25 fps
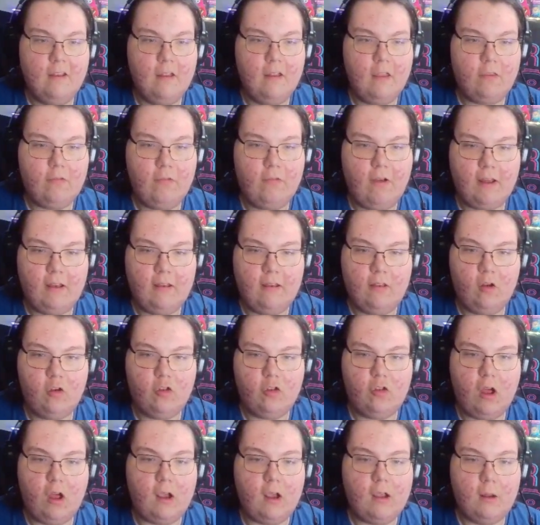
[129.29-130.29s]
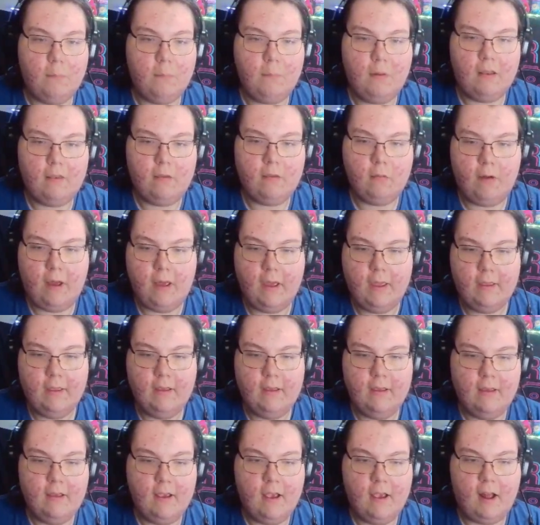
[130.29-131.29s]
It's fine. No shotgun, but it's right
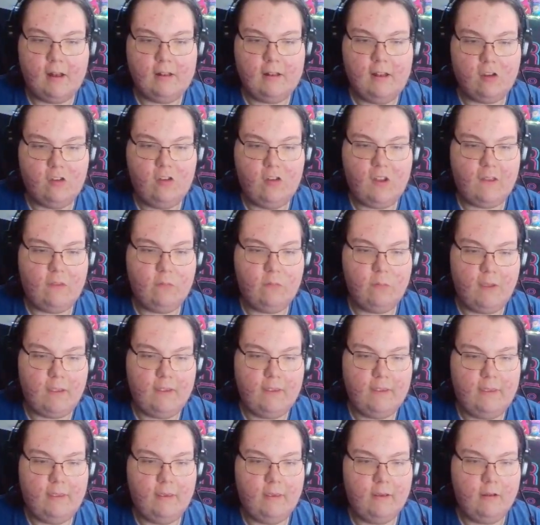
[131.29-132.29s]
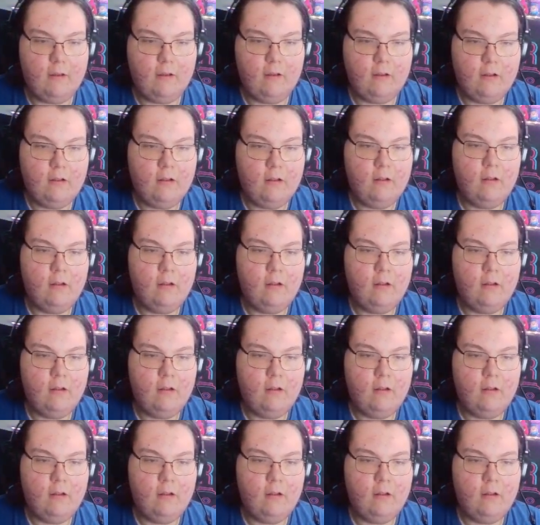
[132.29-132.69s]
at the chest right here.